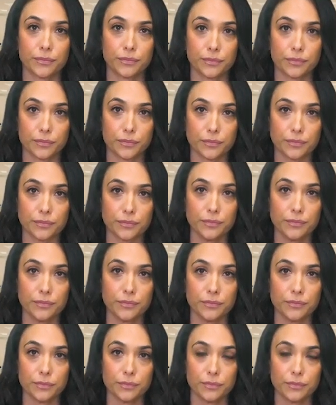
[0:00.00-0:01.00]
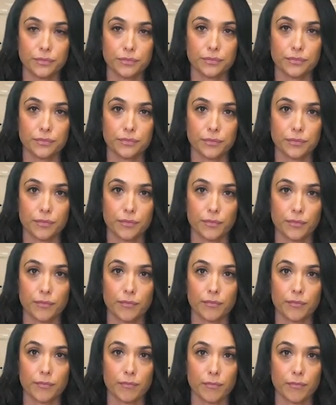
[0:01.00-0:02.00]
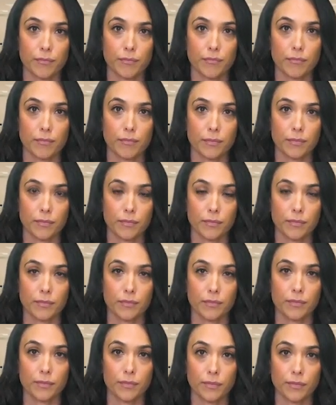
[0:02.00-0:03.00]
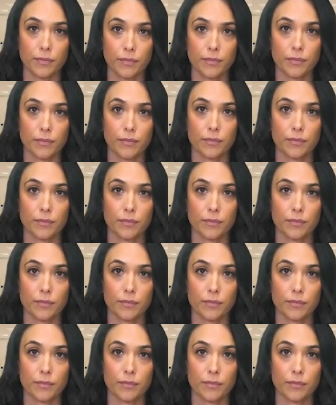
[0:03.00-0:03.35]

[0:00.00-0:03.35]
No words are spoken by the person on screen.